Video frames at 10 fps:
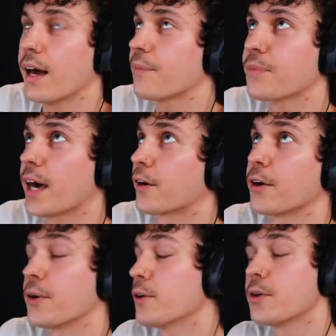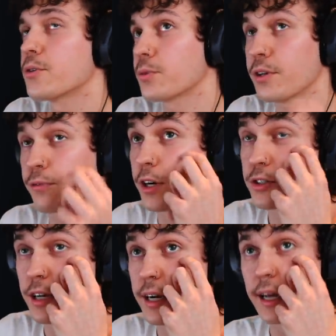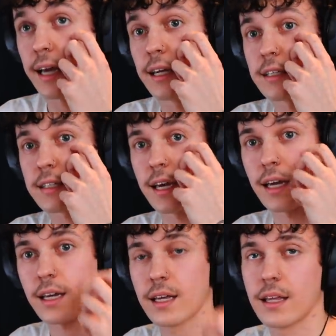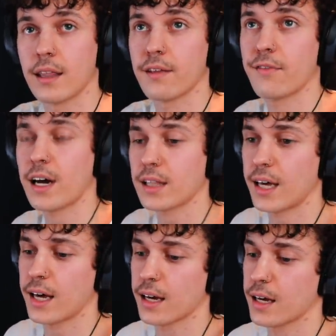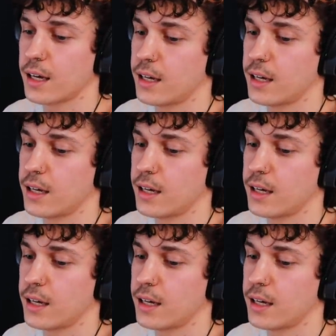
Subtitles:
I don't know. It was really frustrating. And it's like the fact that